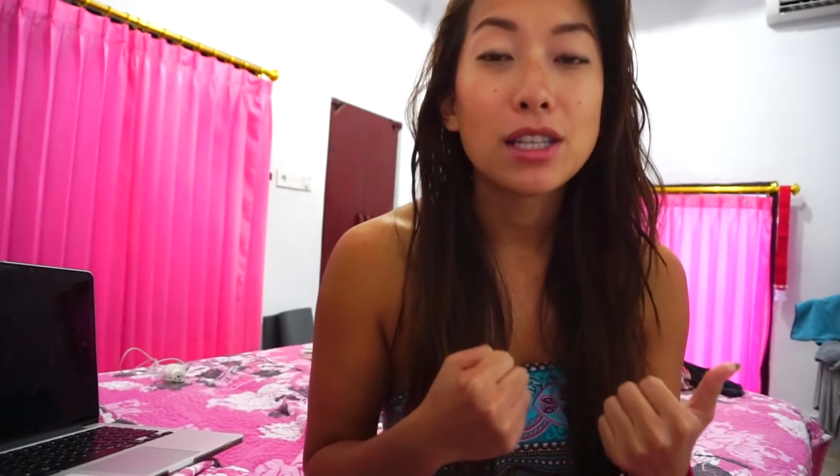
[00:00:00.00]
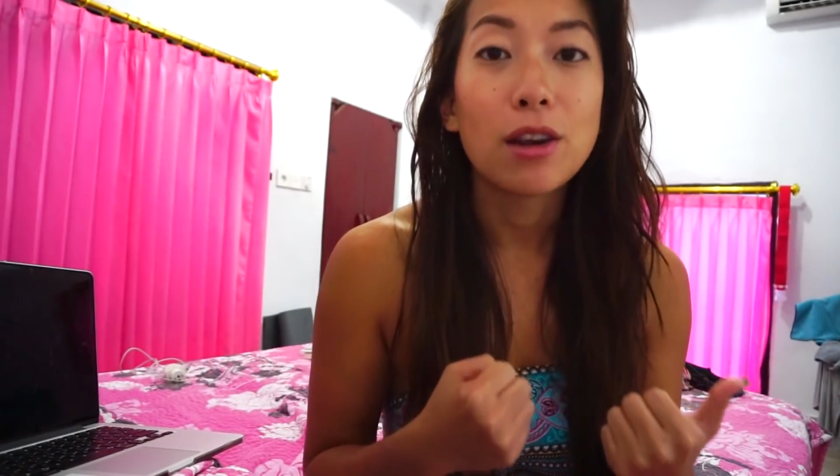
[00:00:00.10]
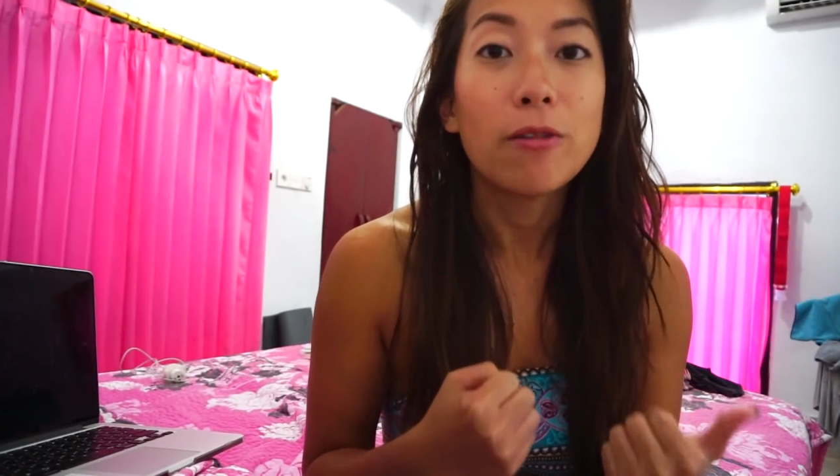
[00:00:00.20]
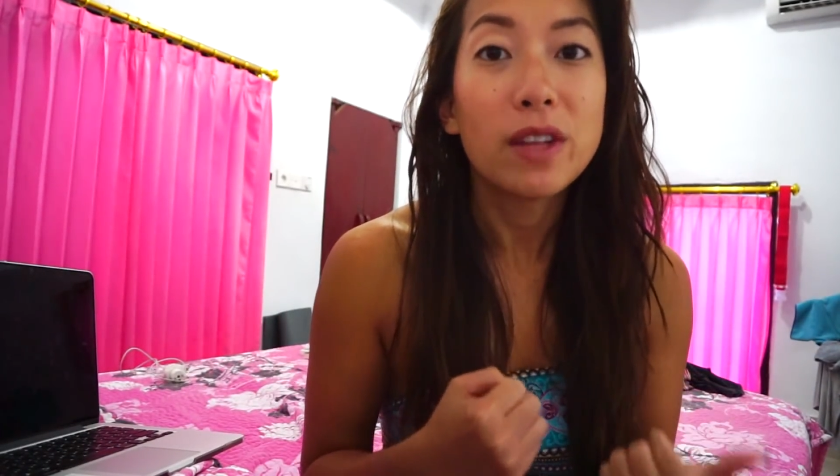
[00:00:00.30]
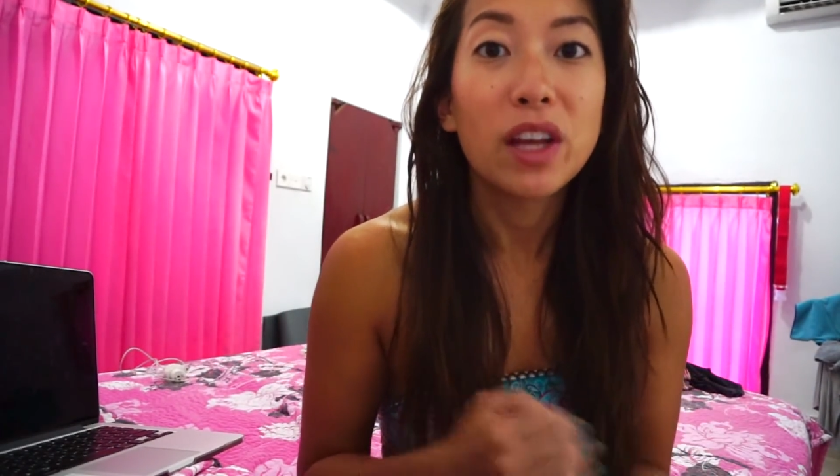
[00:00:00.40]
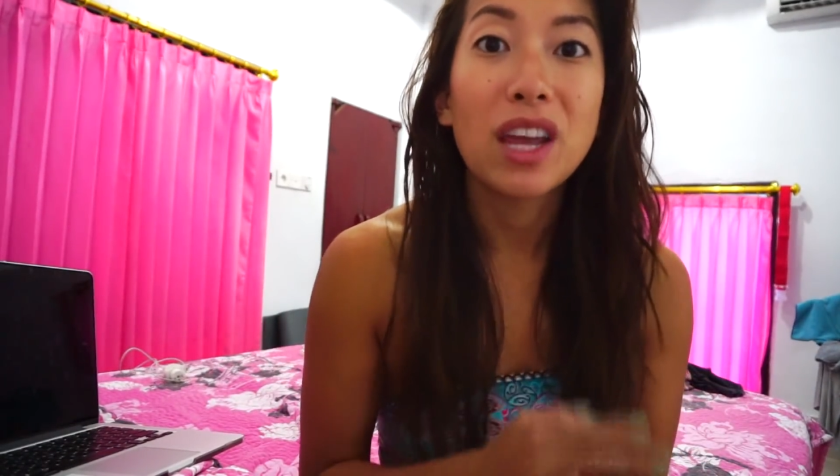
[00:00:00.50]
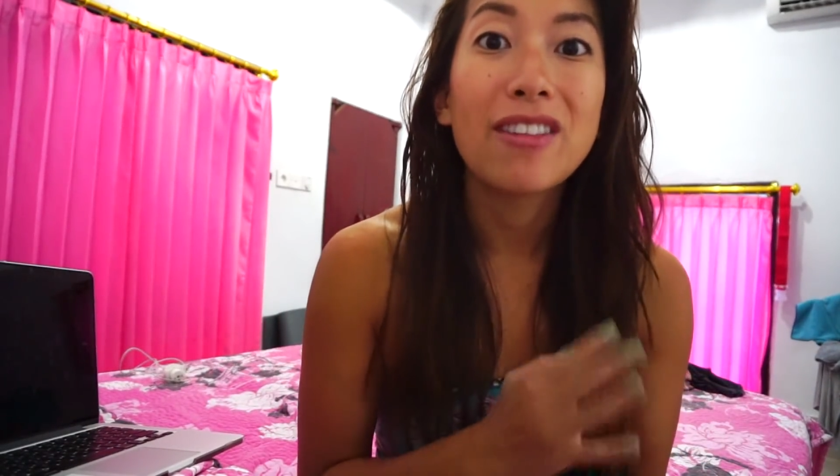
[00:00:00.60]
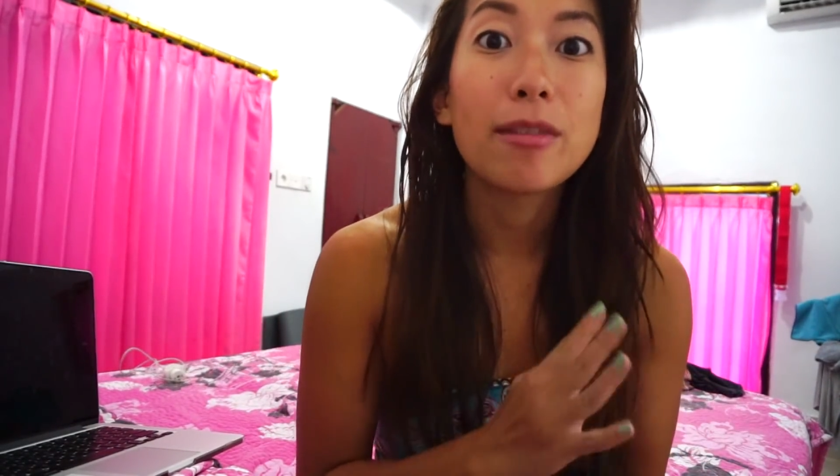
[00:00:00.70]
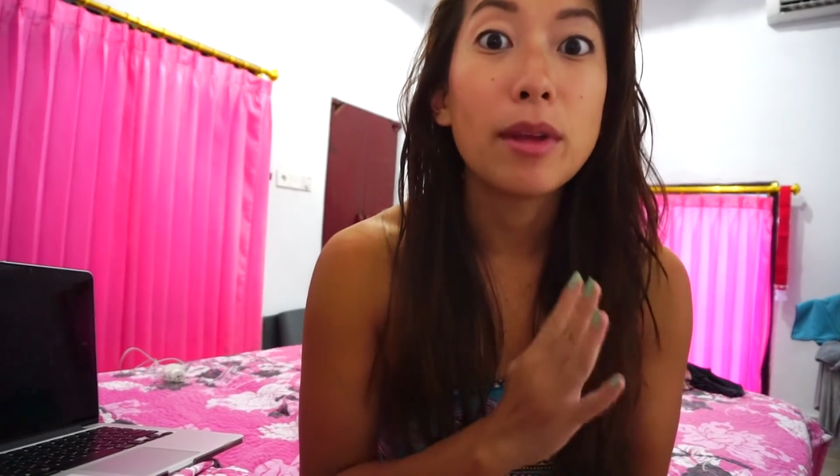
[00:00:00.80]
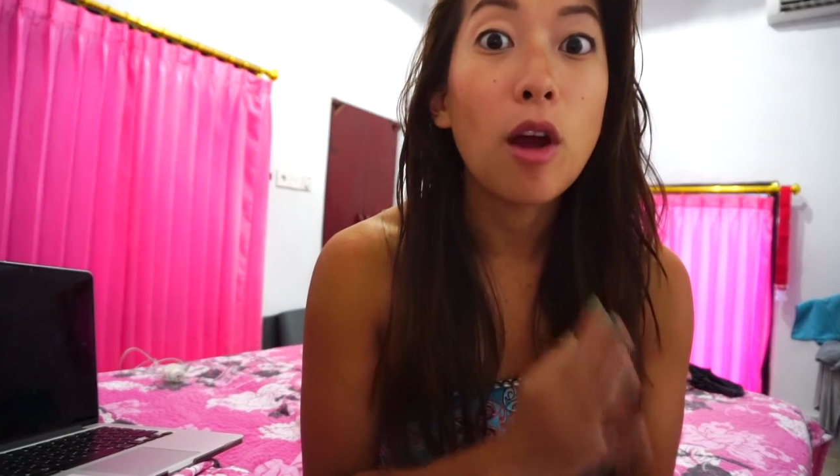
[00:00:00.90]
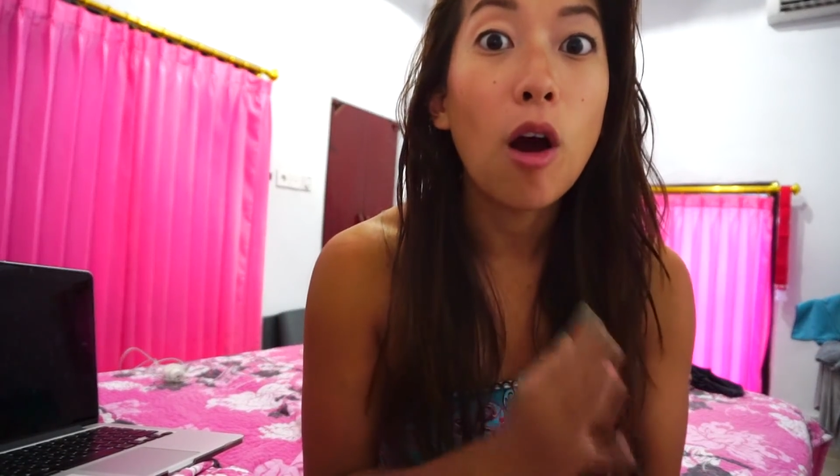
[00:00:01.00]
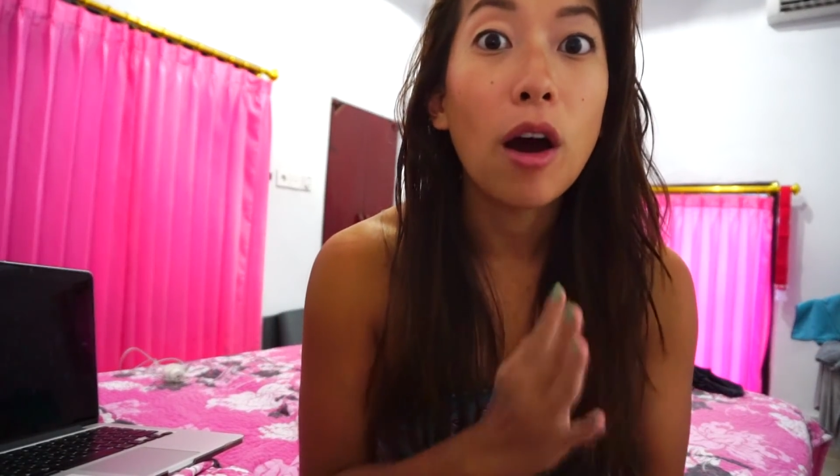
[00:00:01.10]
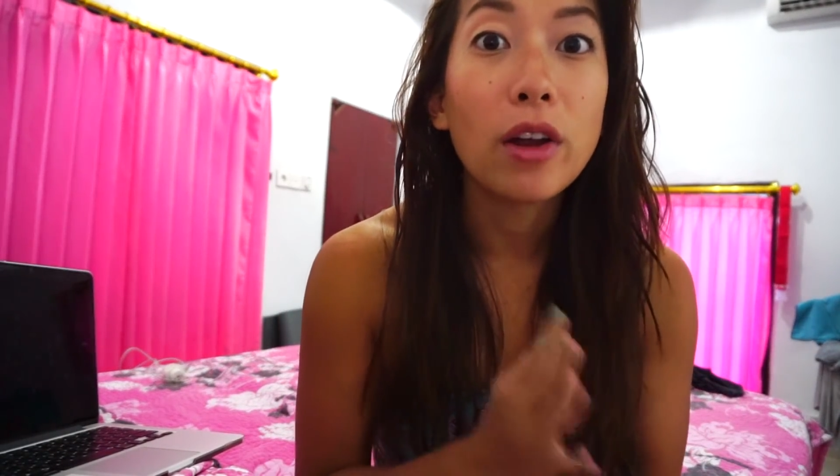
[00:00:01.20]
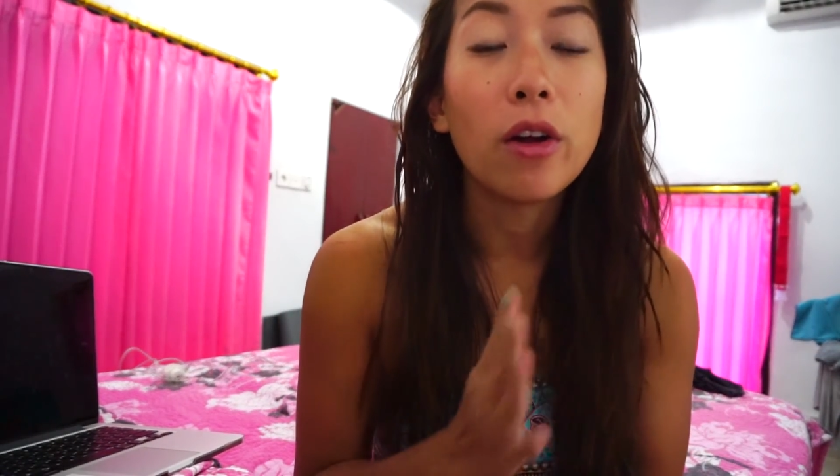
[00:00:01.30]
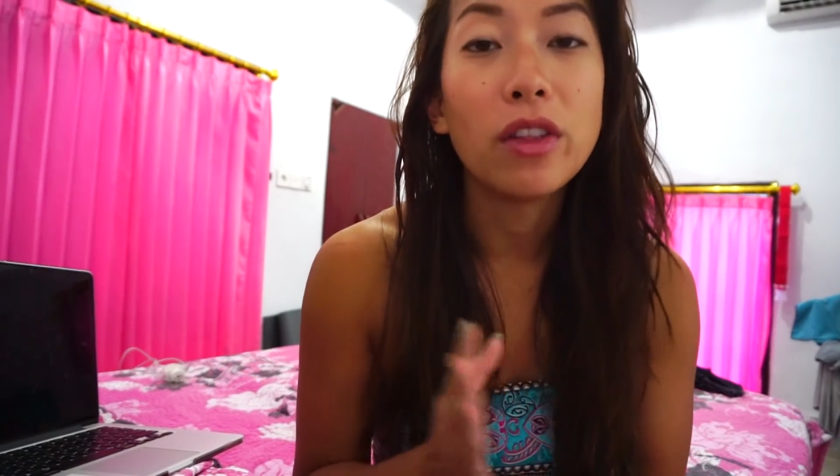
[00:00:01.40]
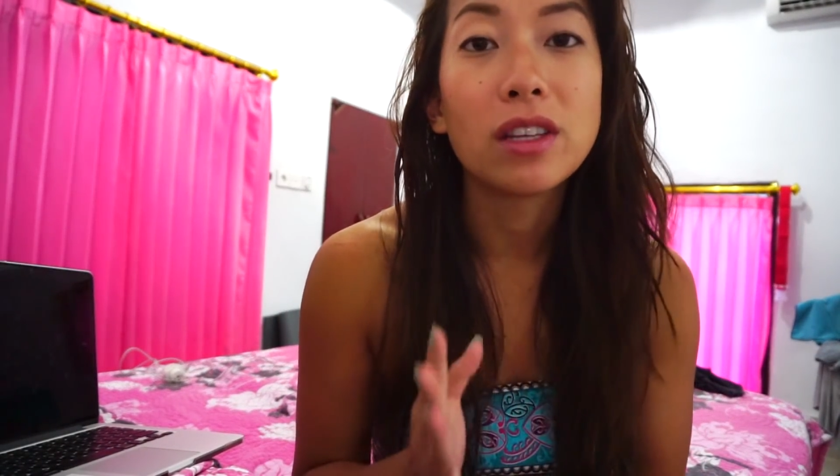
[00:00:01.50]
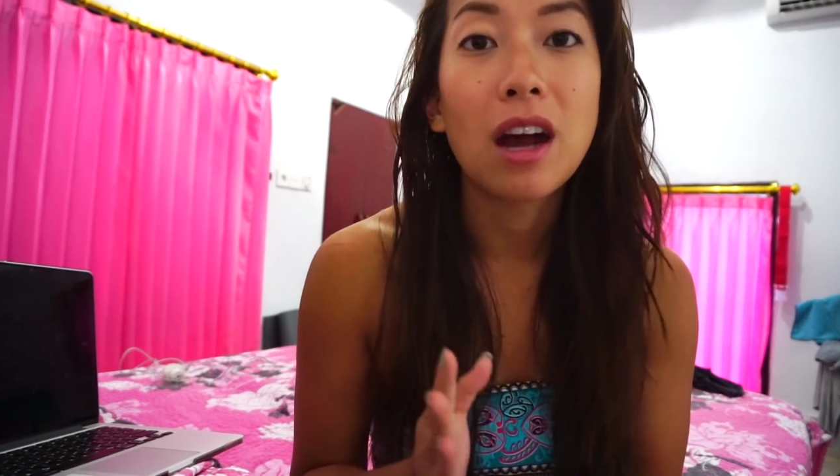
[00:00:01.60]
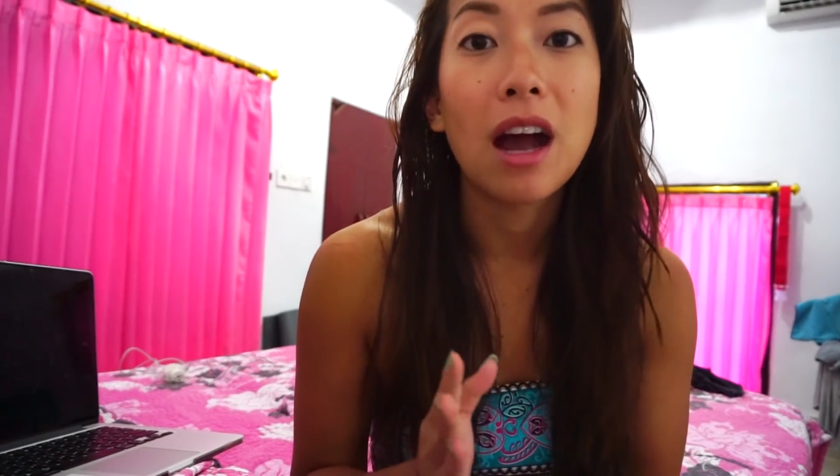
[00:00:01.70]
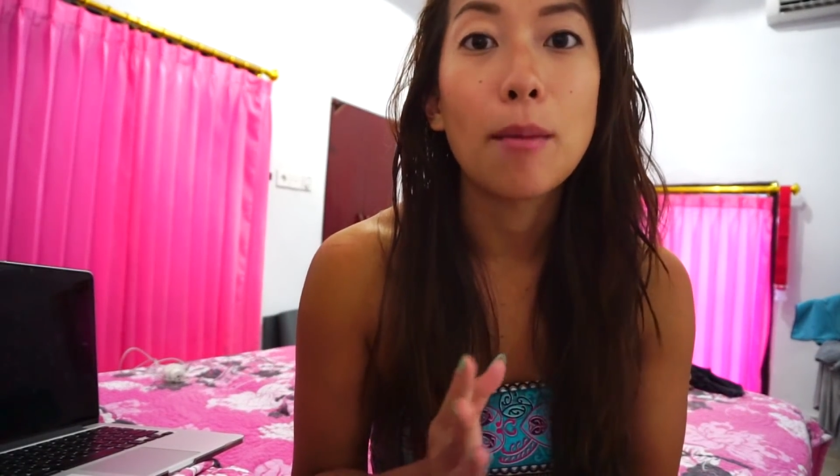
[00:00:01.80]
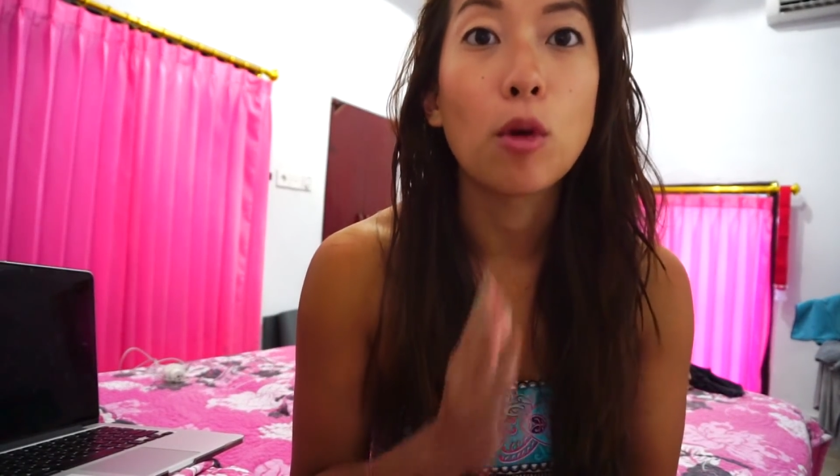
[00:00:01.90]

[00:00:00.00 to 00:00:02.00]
So don't feel like you have to be on all the time